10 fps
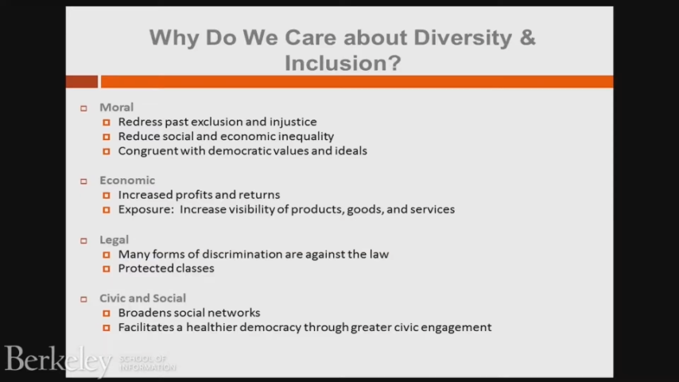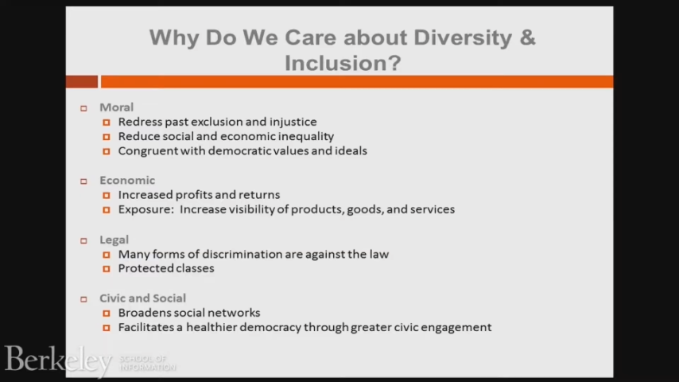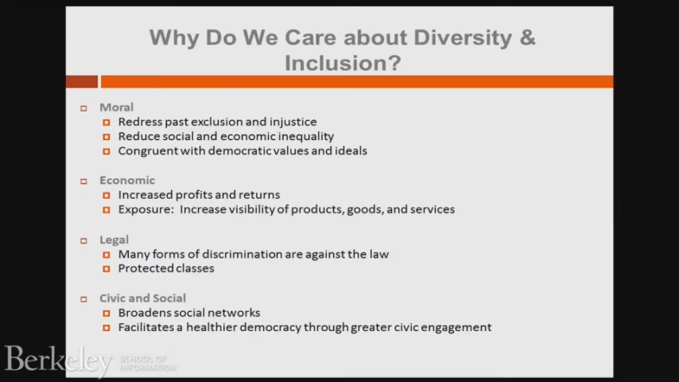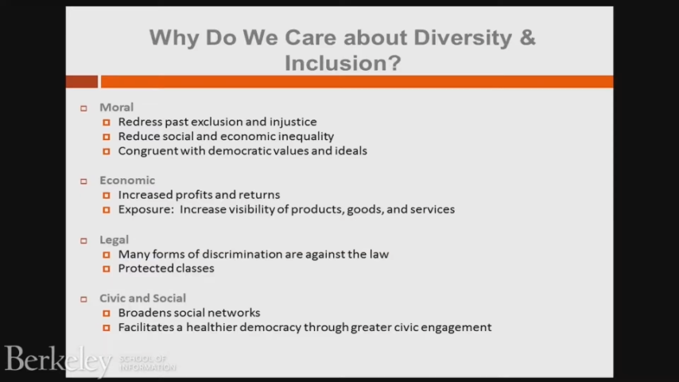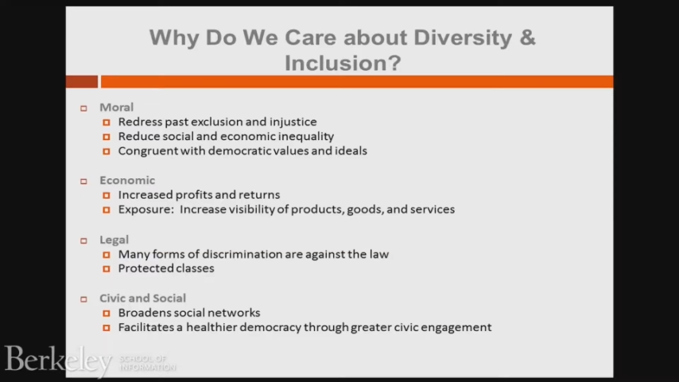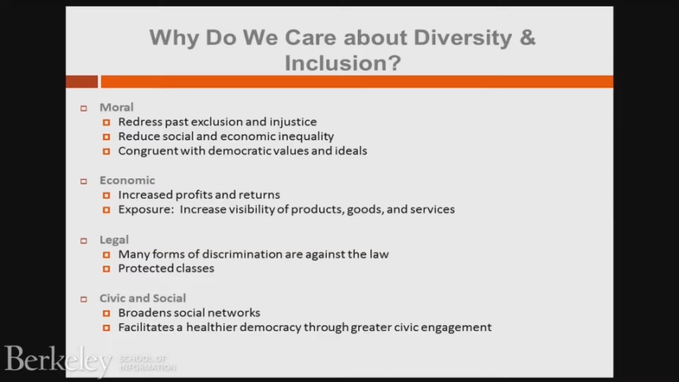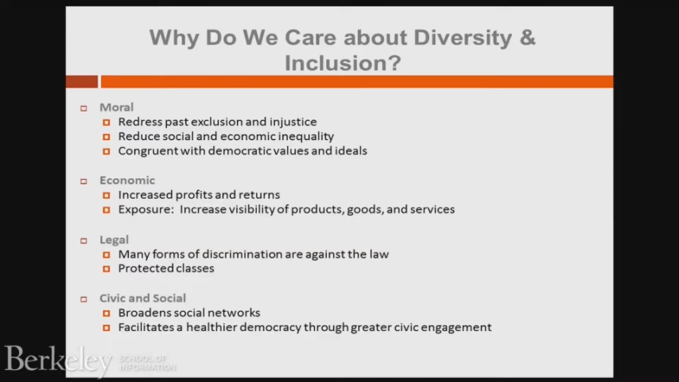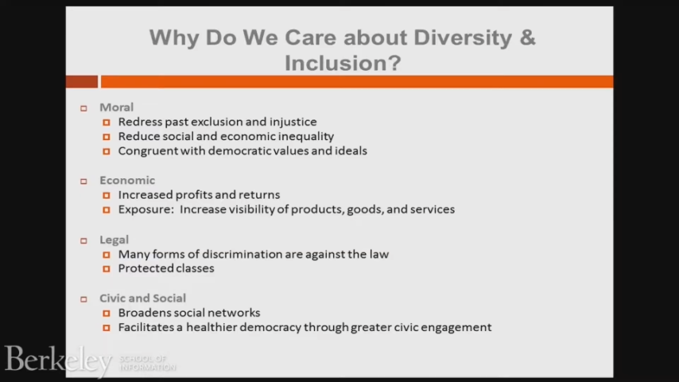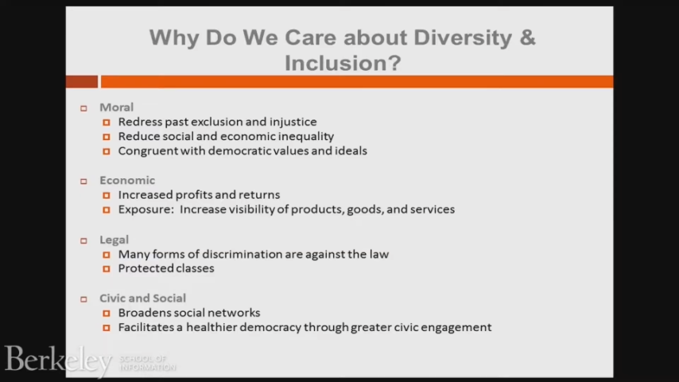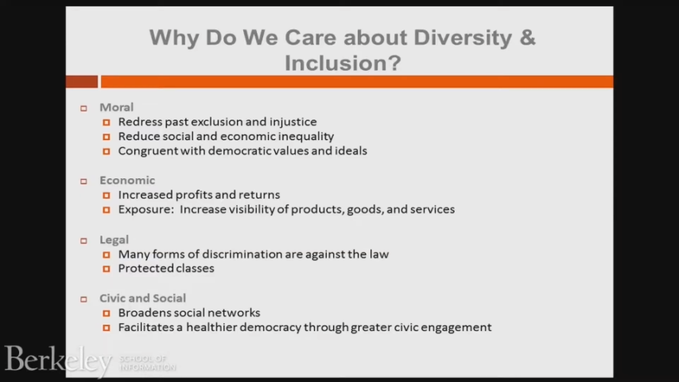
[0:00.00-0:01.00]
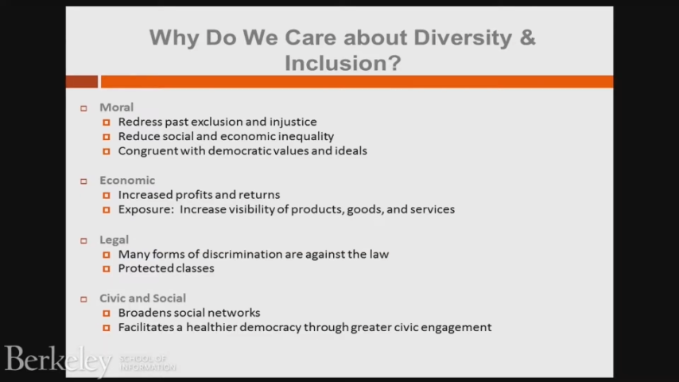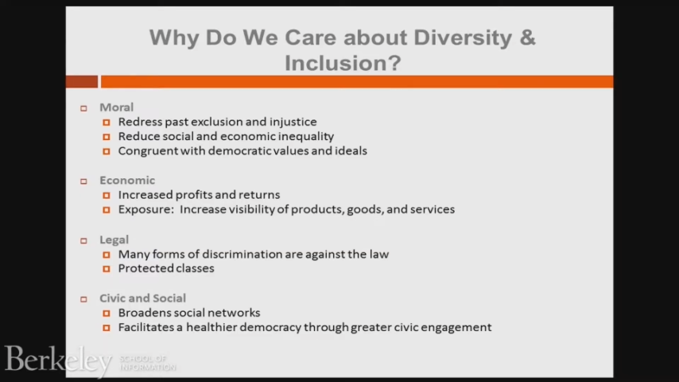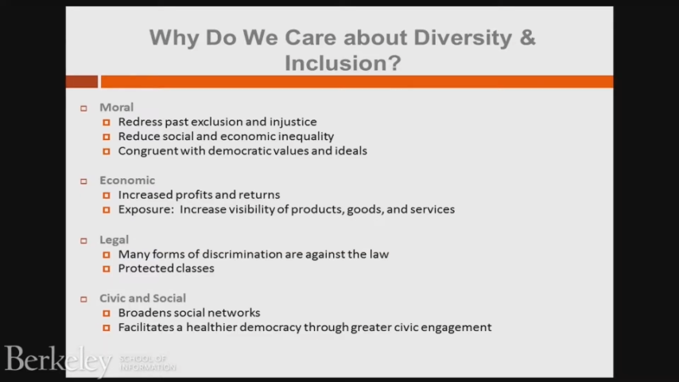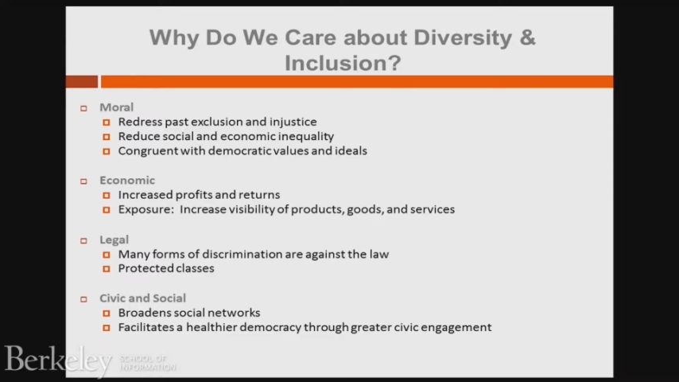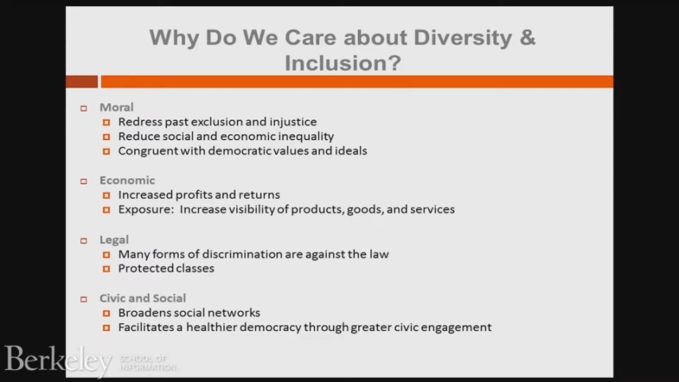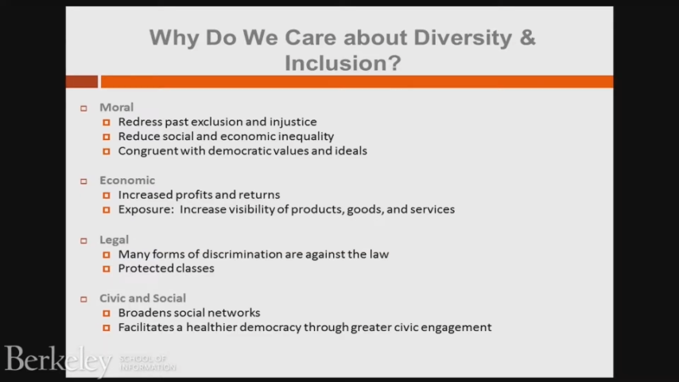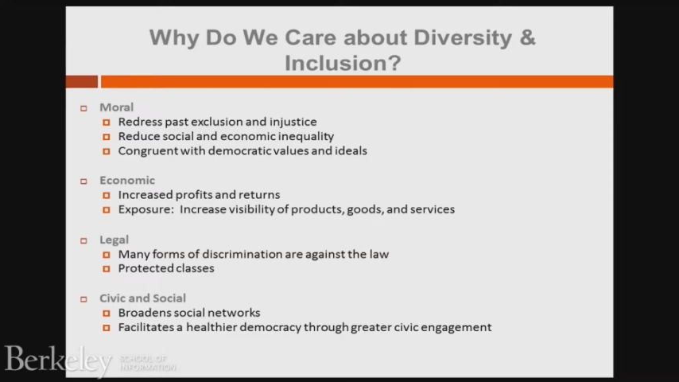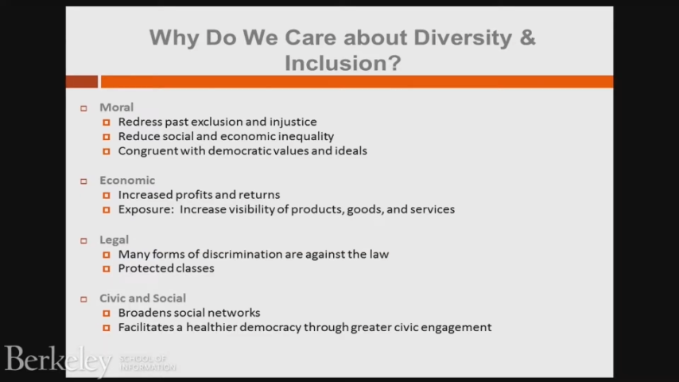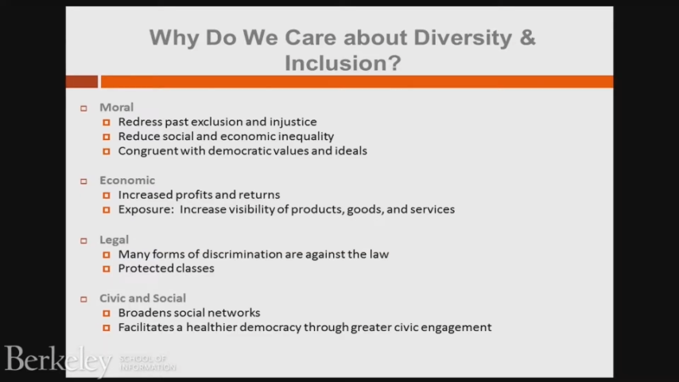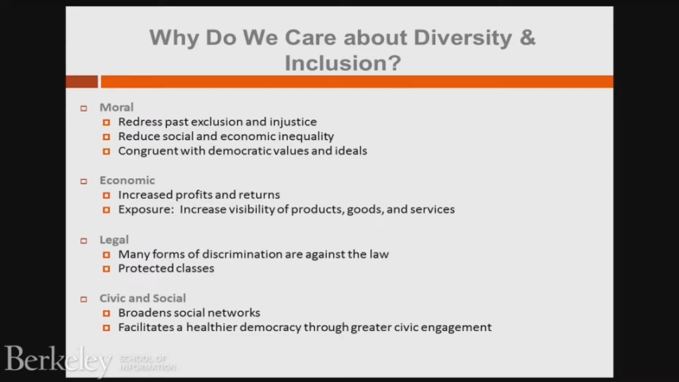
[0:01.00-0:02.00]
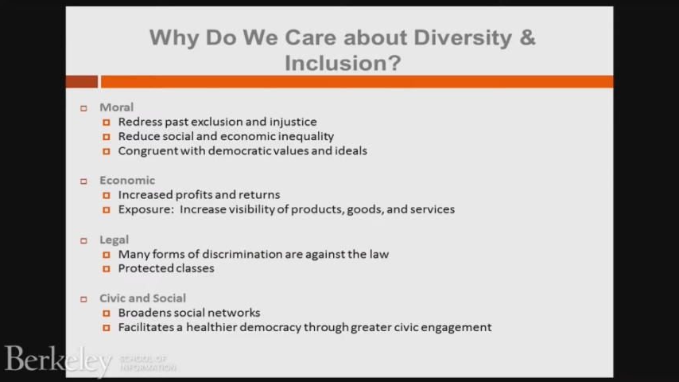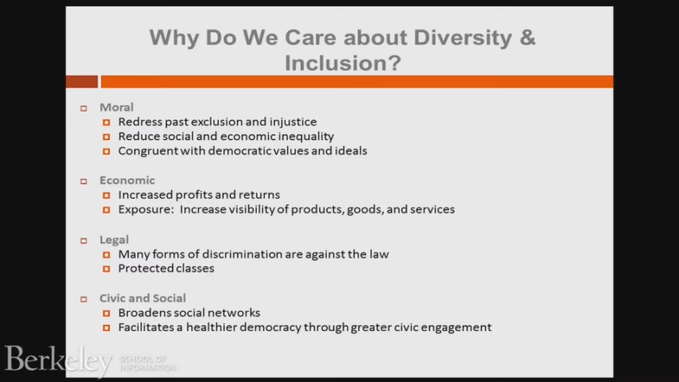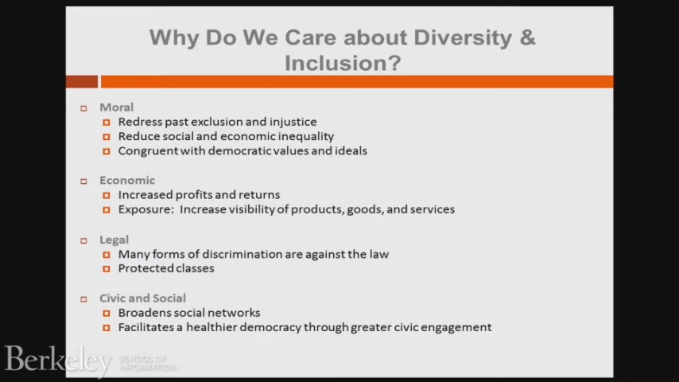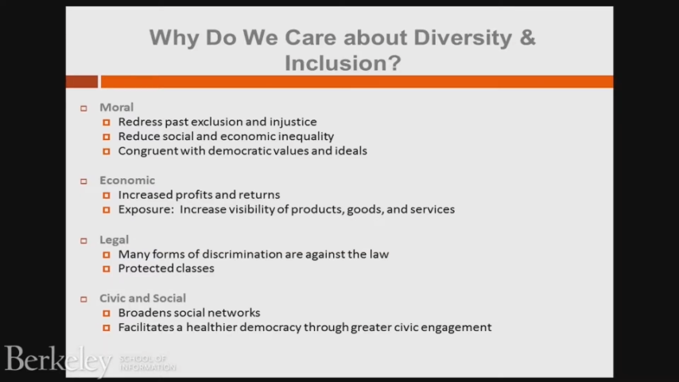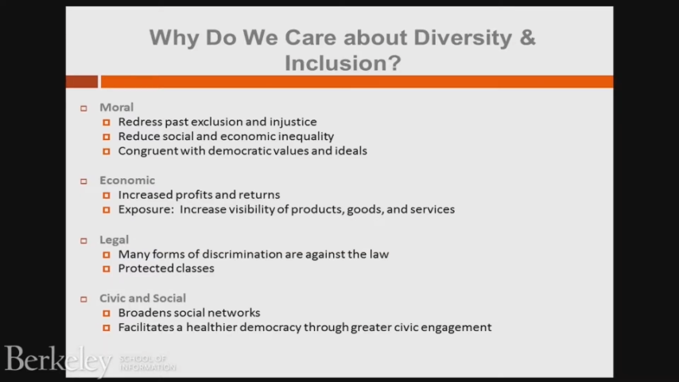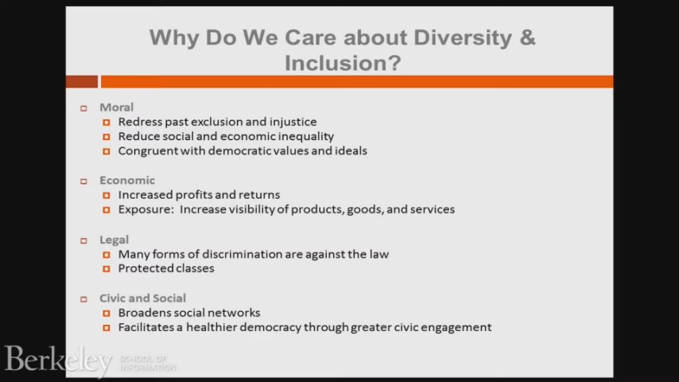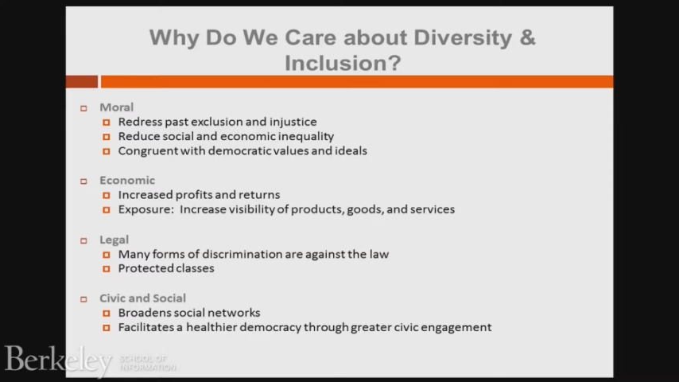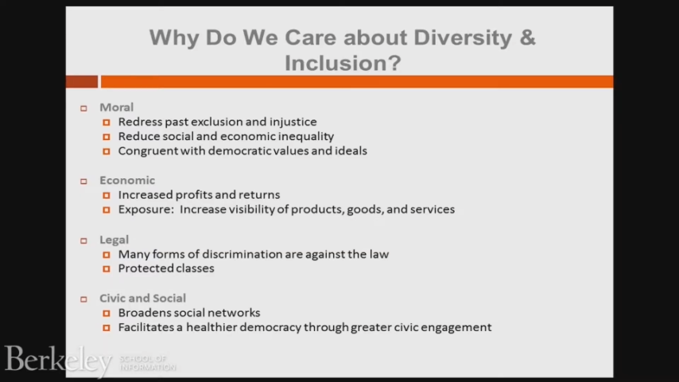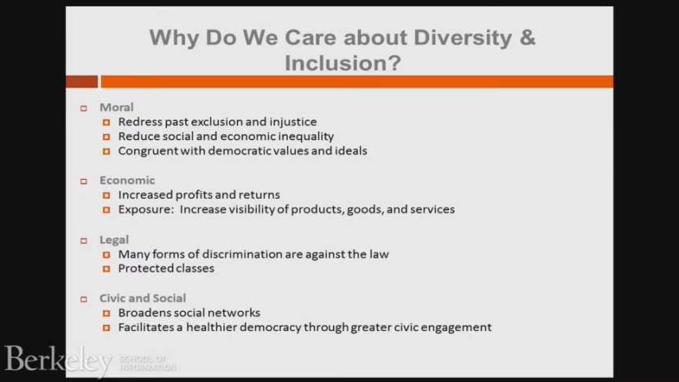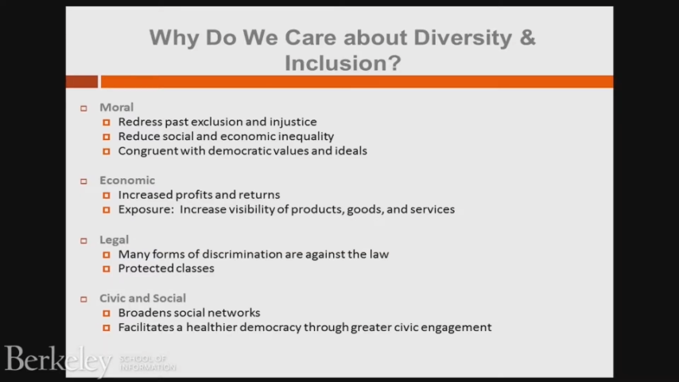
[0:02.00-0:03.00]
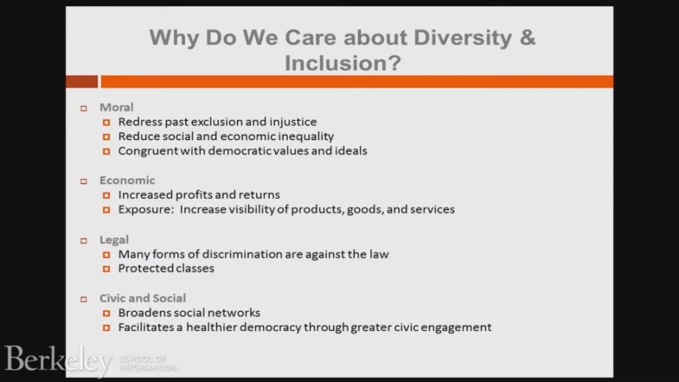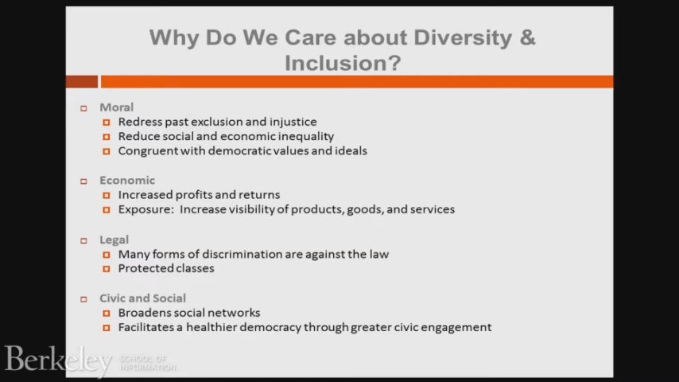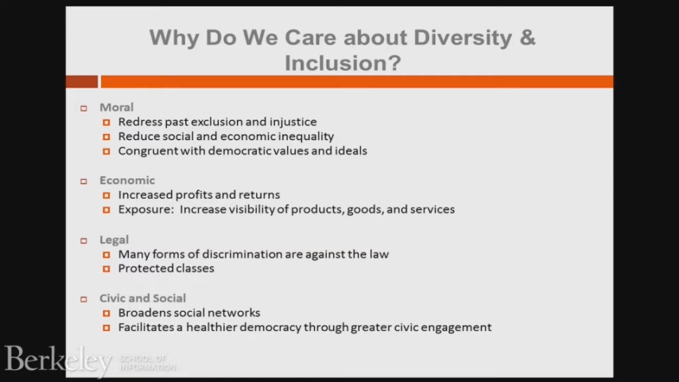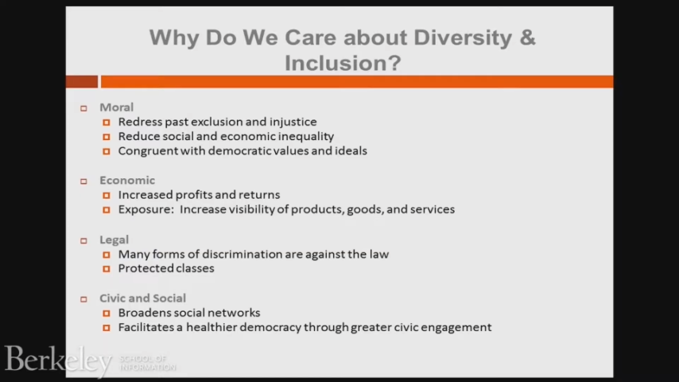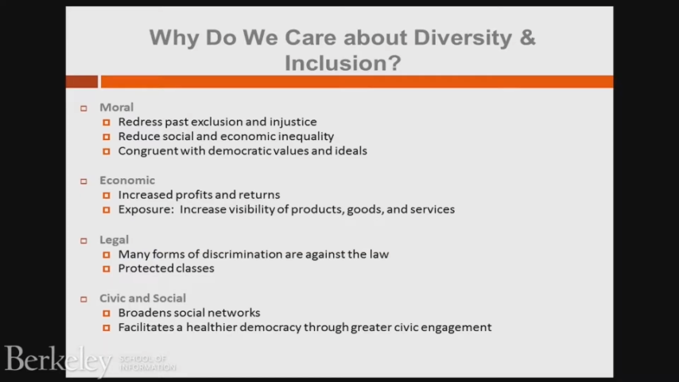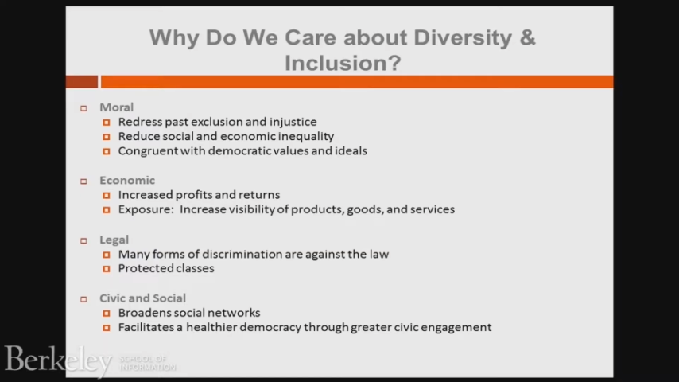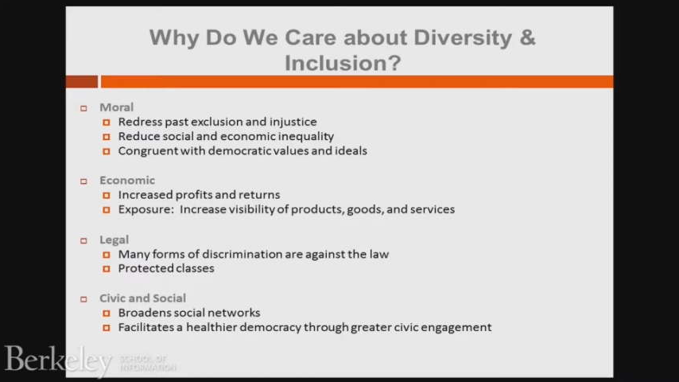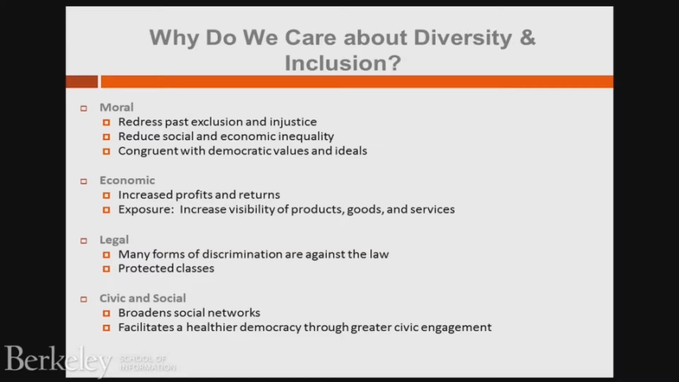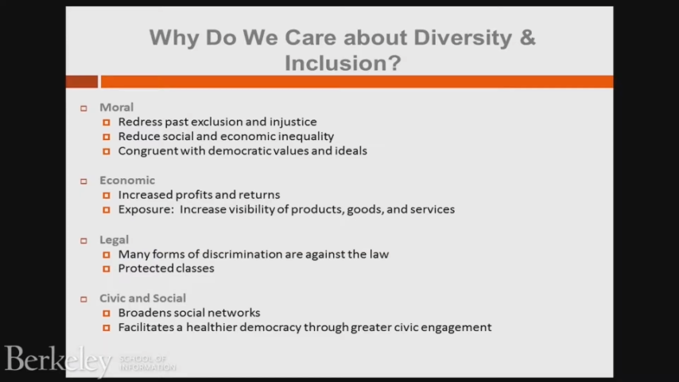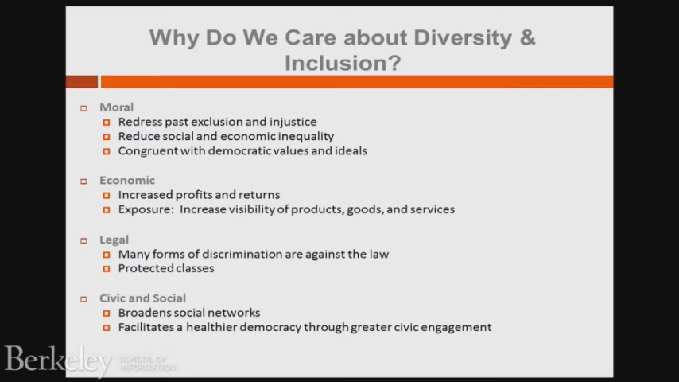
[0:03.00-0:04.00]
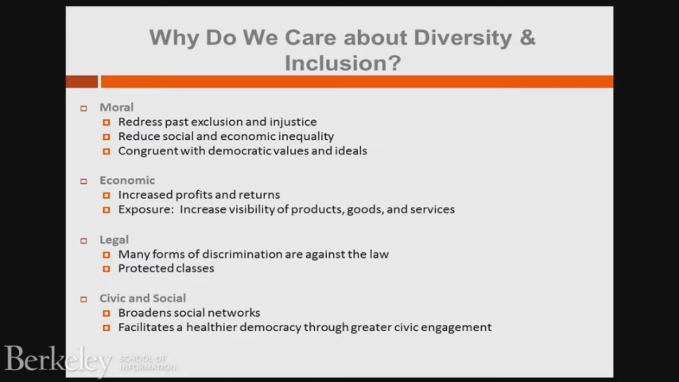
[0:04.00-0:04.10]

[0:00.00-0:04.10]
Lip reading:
Nobody's mouth can be seen.